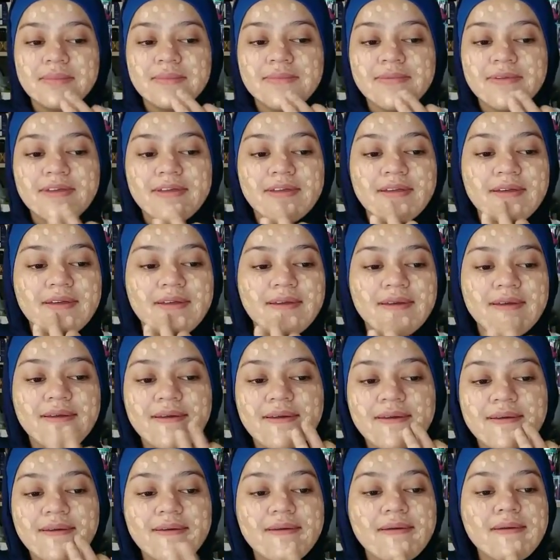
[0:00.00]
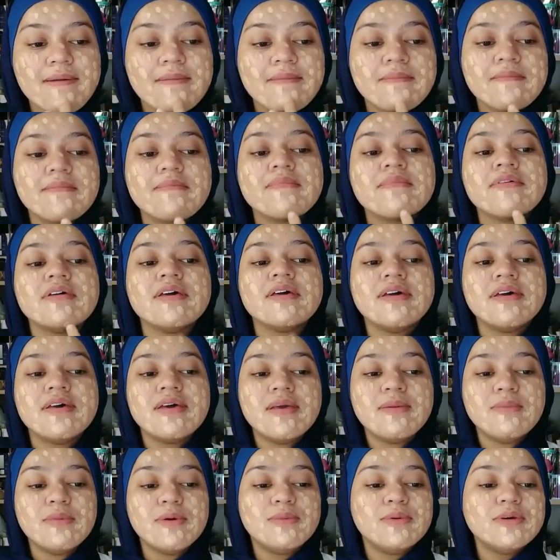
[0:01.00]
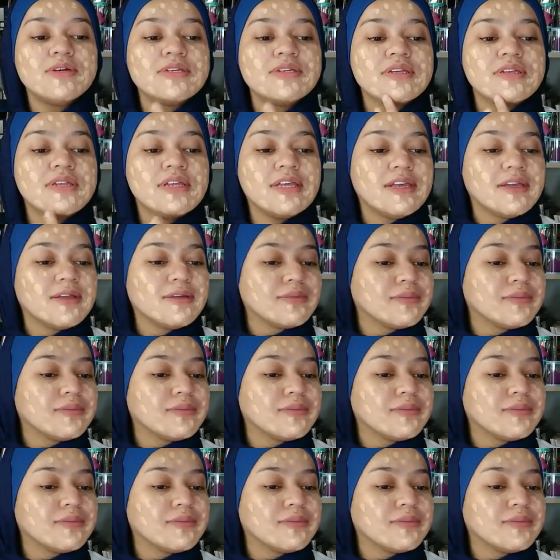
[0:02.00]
Okay, ambil bubur sini.